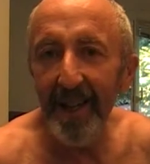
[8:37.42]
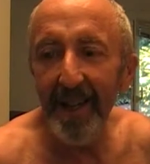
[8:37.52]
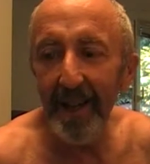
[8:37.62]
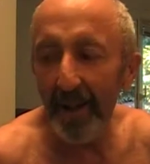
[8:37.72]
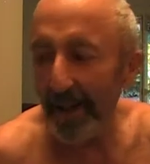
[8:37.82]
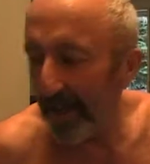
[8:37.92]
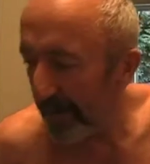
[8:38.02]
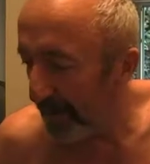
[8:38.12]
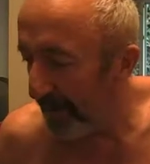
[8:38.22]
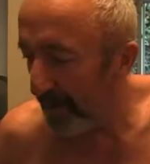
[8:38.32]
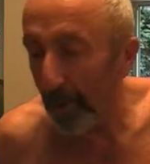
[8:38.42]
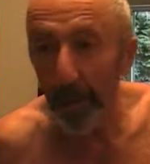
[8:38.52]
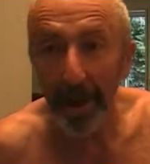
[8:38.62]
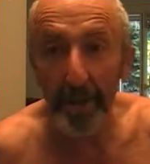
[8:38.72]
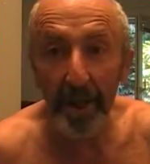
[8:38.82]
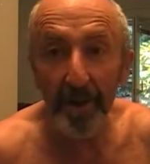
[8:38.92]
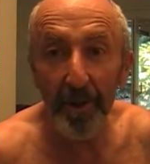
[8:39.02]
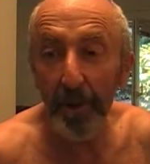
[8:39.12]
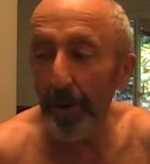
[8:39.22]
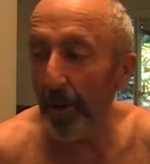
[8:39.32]
I look and I go, oh, ambulance
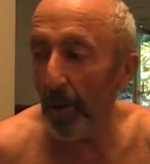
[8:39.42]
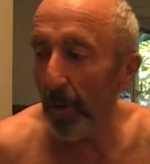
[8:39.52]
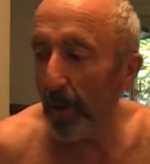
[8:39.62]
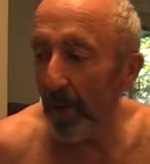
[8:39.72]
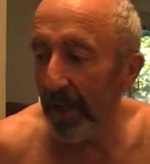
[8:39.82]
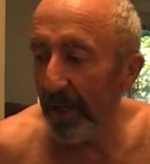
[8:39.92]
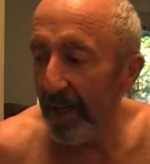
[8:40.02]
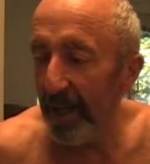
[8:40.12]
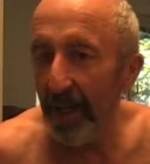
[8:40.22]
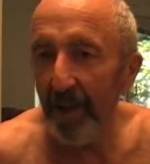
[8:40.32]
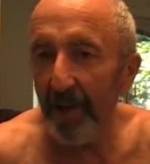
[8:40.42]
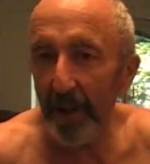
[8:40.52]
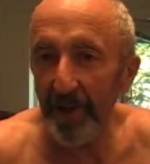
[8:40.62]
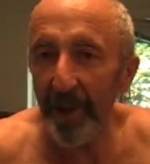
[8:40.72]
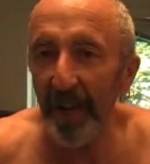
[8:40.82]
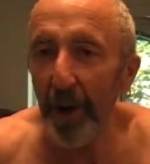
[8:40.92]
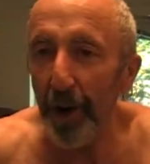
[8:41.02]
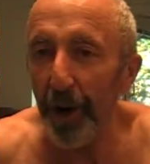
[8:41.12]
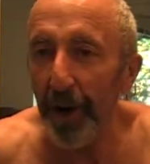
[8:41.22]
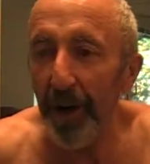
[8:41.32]
too. Oh. So I see
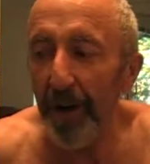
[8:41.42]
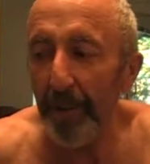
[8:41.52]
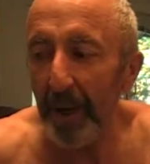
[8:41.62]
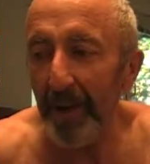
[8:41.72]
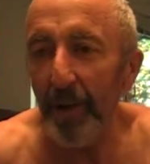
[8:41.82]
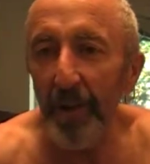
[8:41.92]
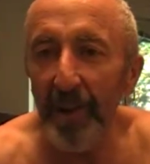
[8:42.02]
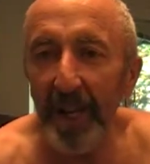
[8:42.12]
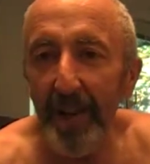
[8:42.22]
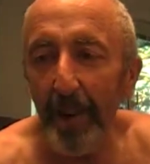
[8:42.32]
her, but I don't see him.